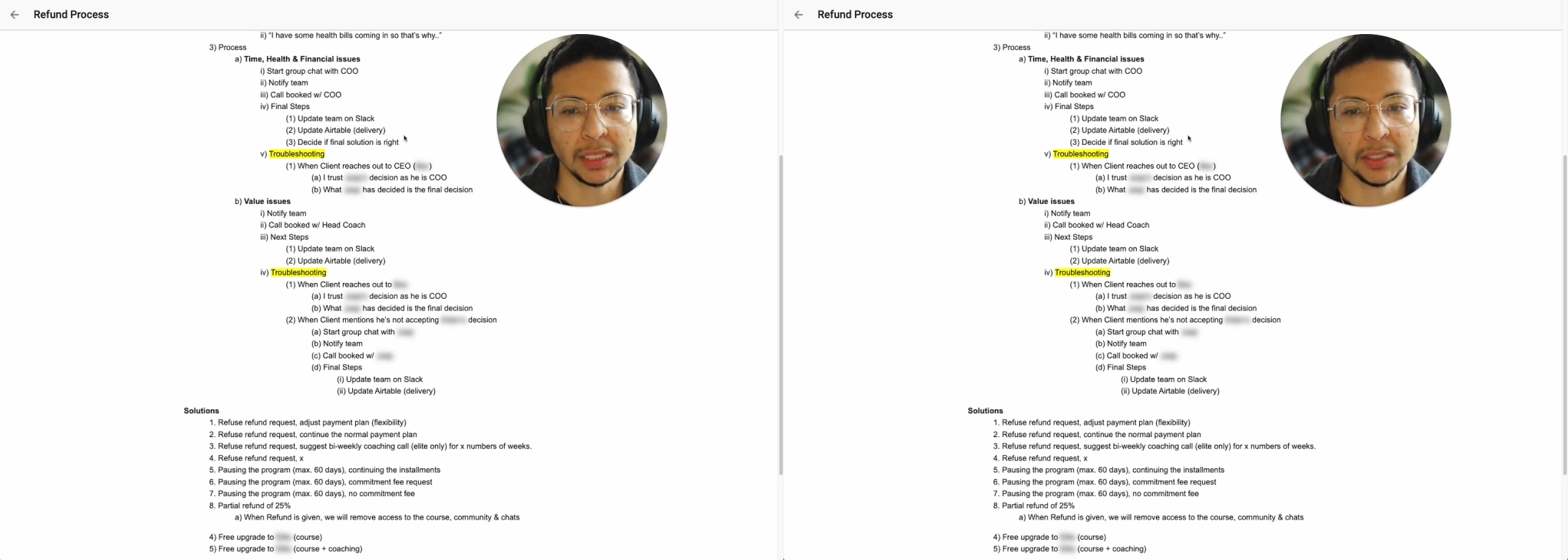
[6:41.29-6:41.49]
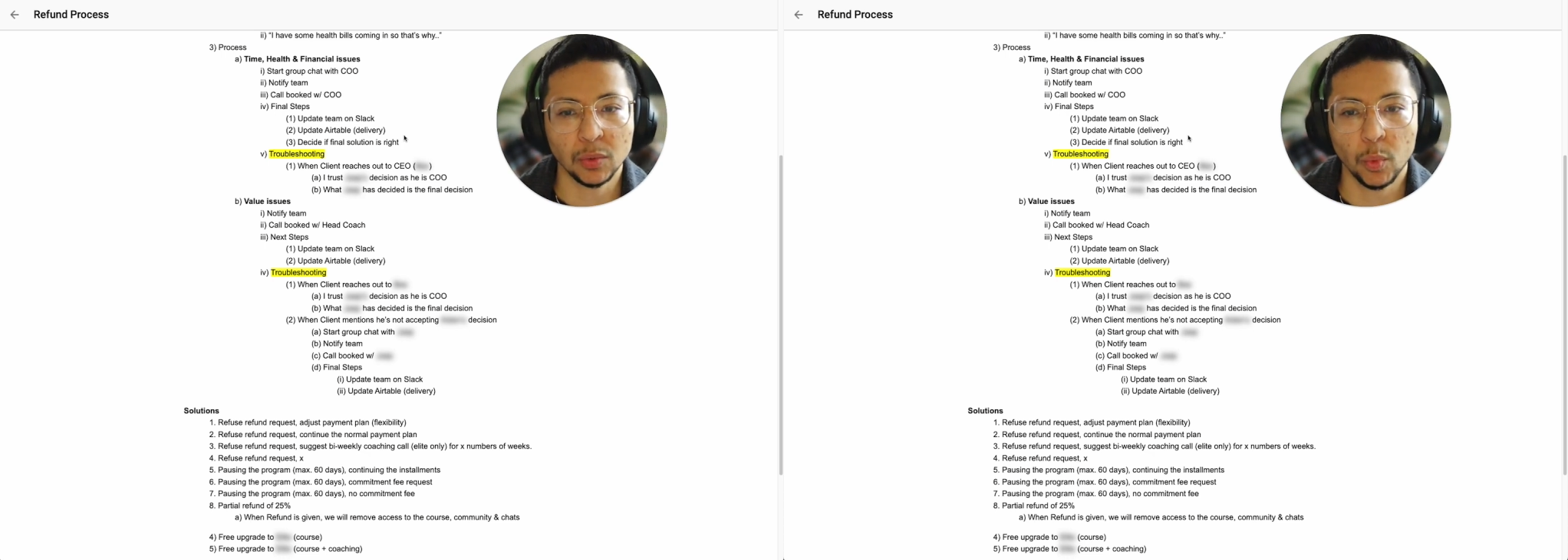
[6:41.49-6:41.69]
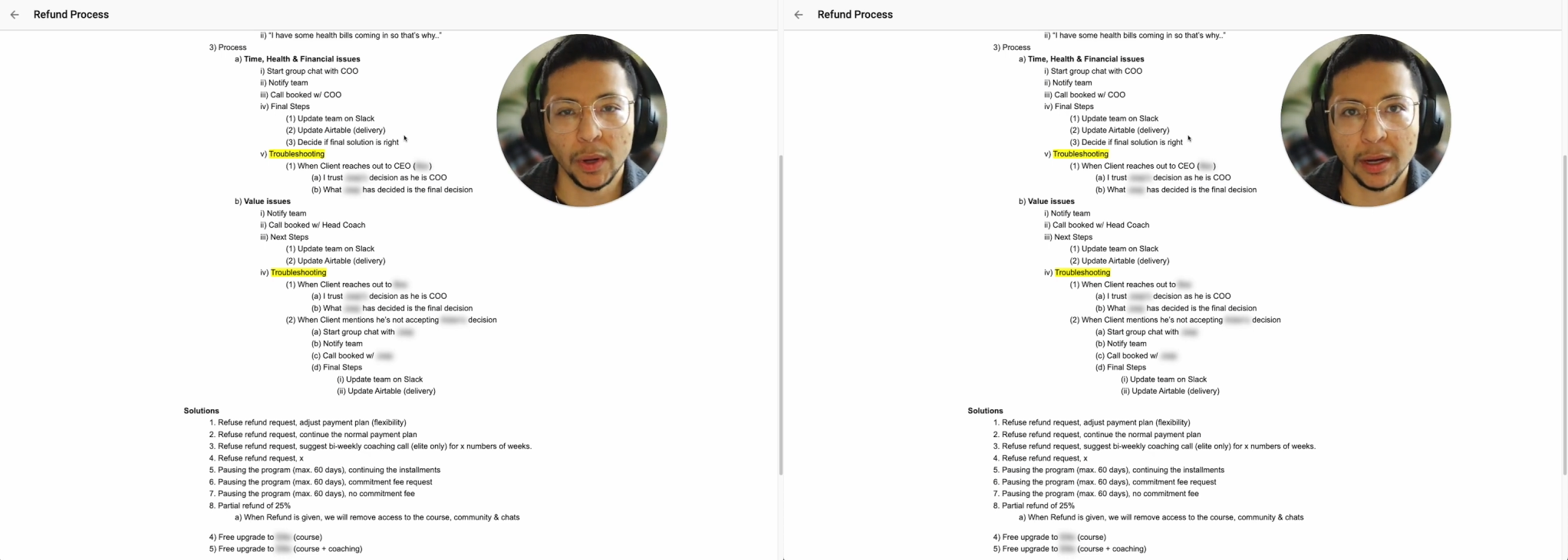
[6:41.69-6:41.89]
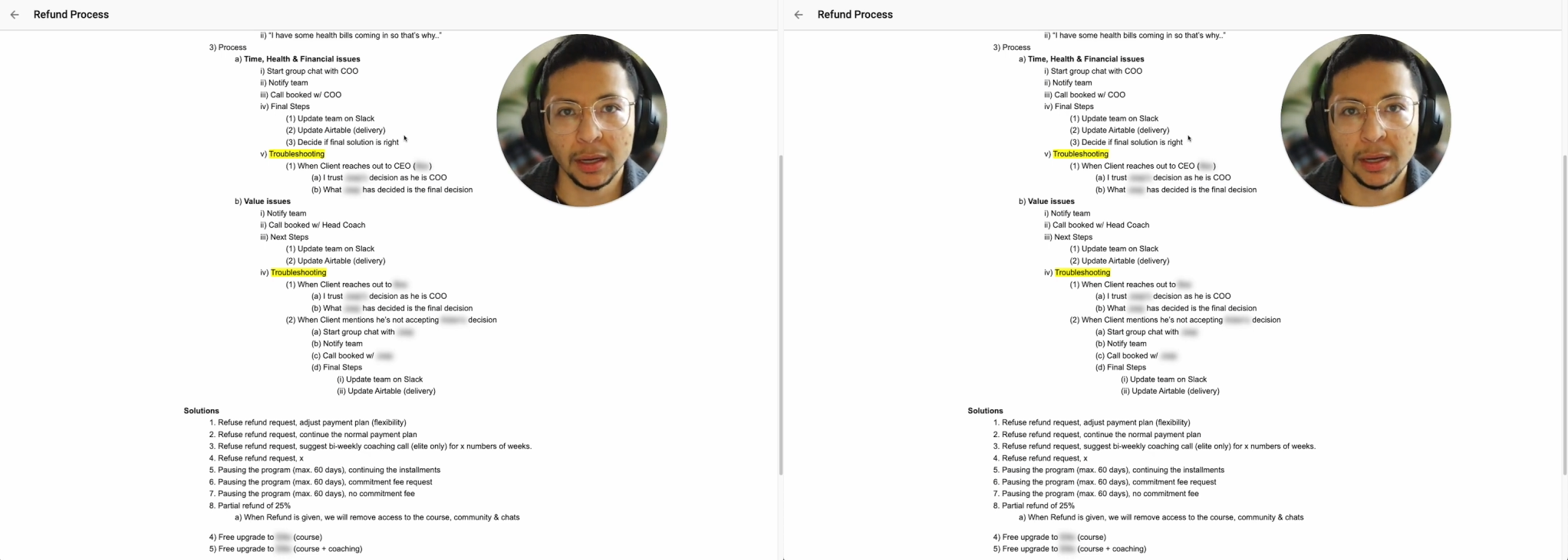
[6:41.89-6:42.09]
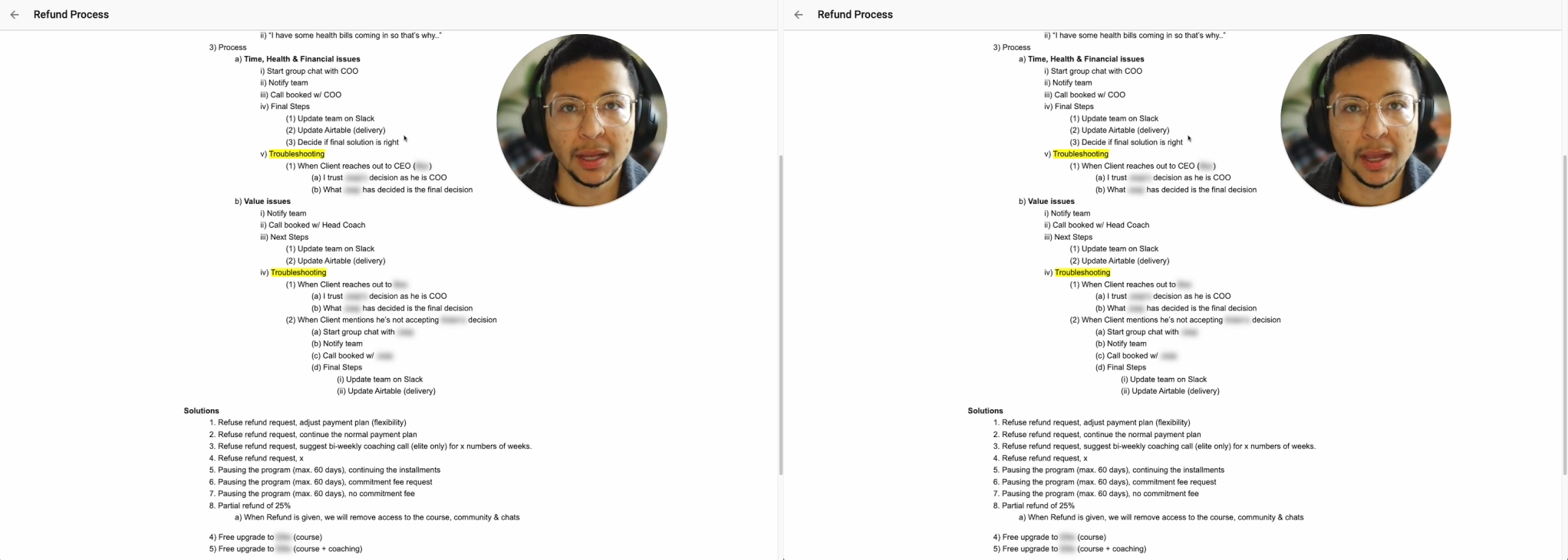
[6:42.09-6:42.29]
aware
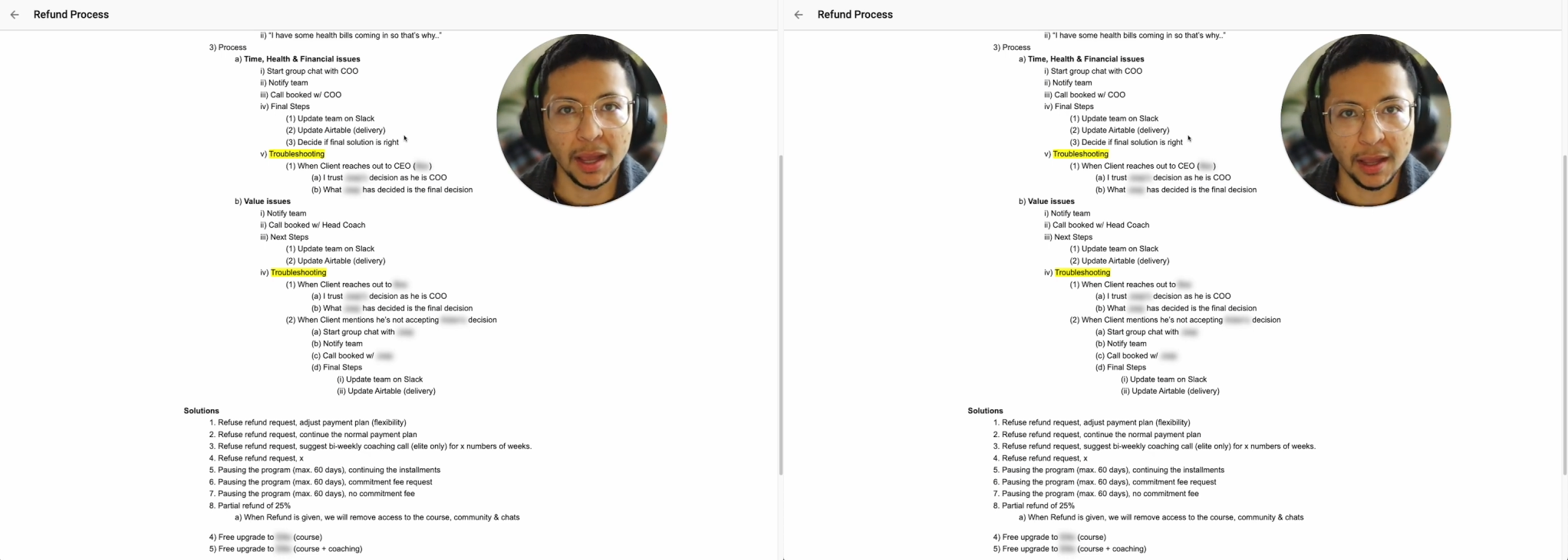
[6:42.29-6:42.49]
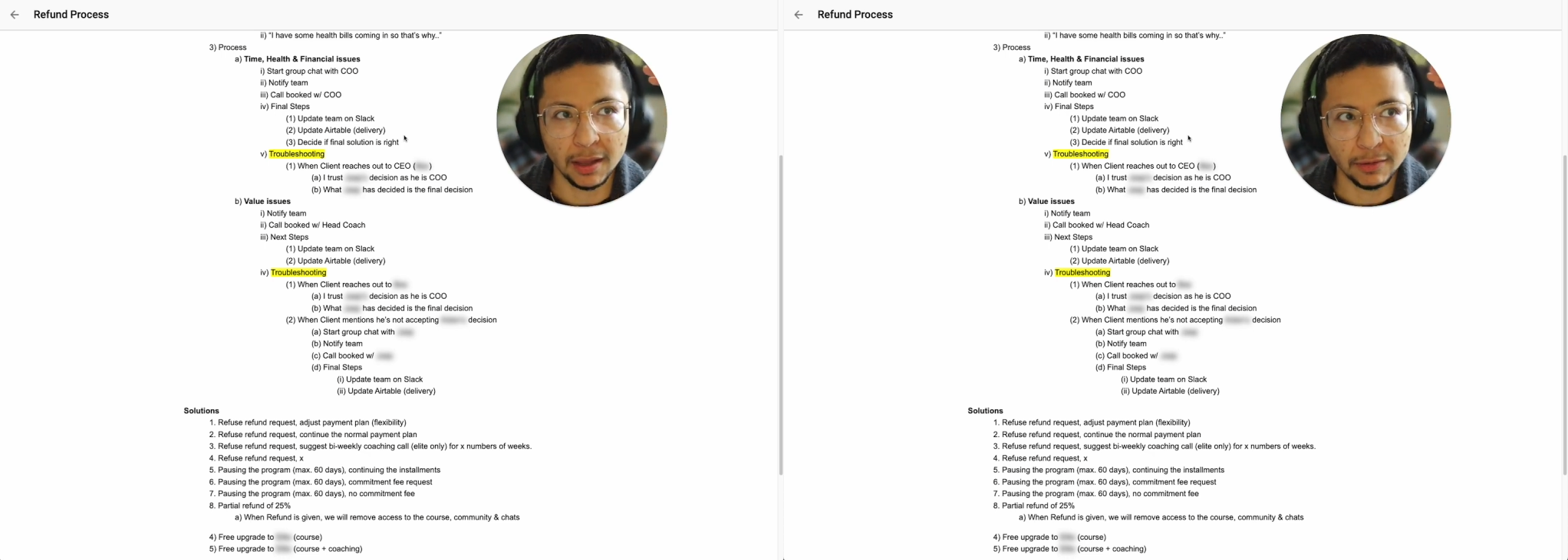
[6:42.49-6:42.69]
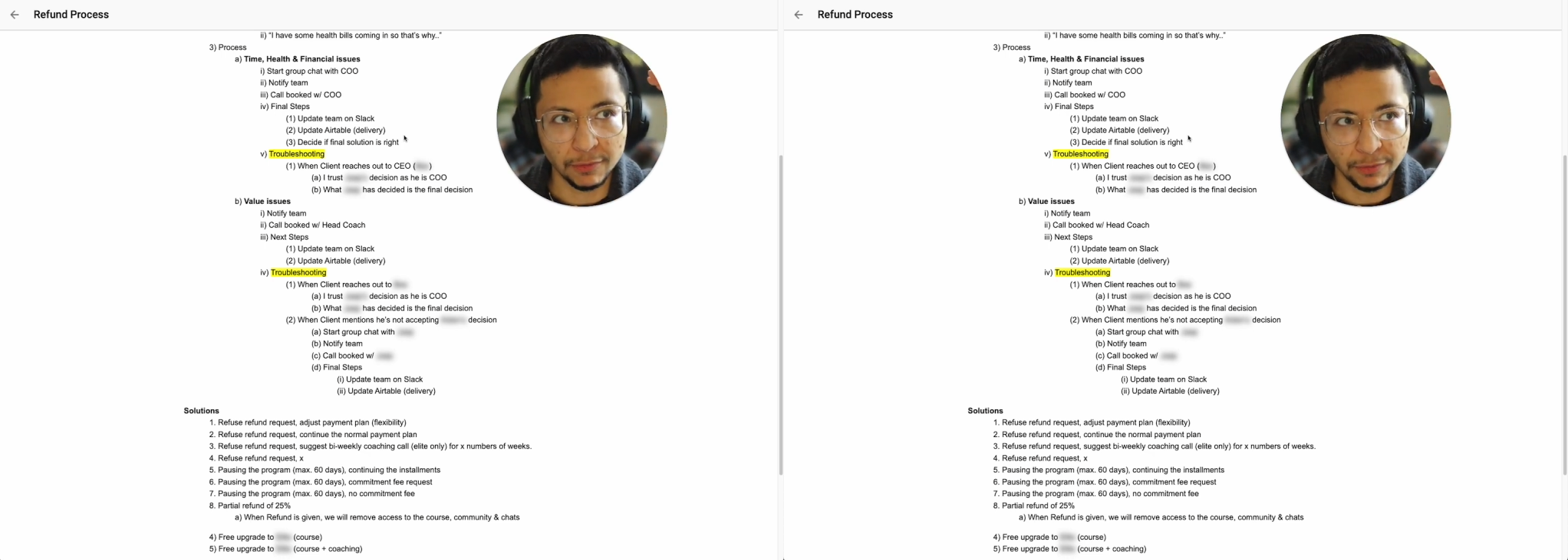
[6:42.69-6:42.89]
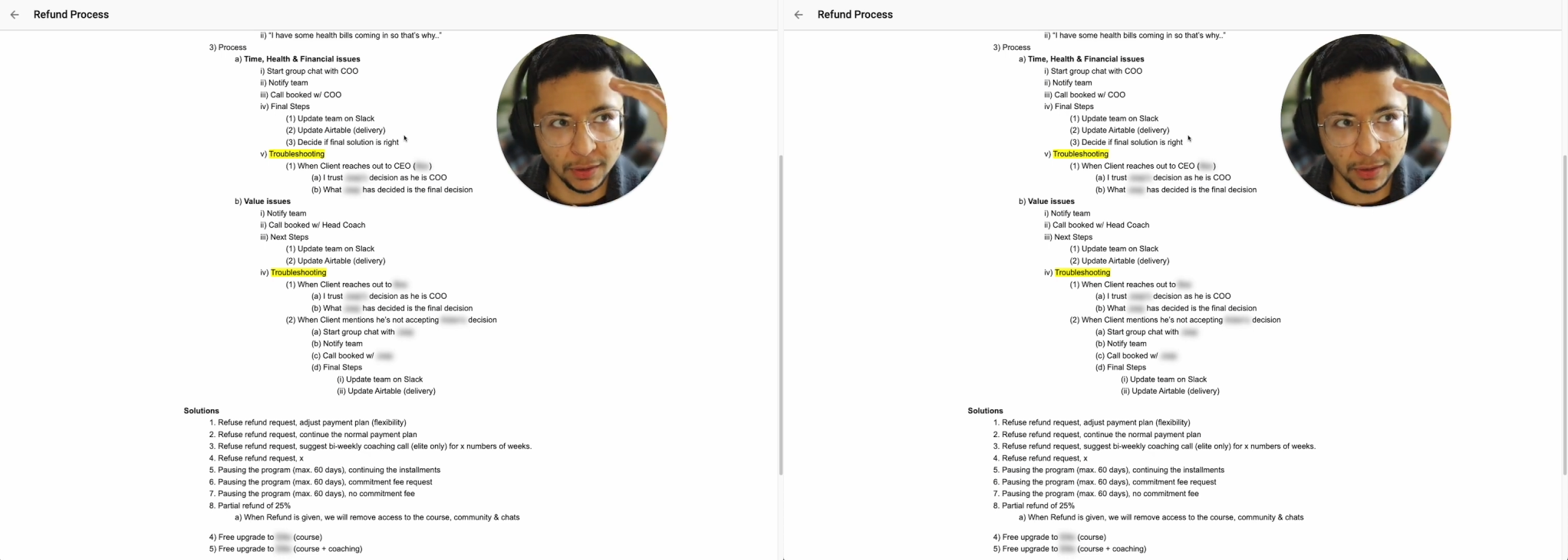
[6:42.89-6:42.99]
of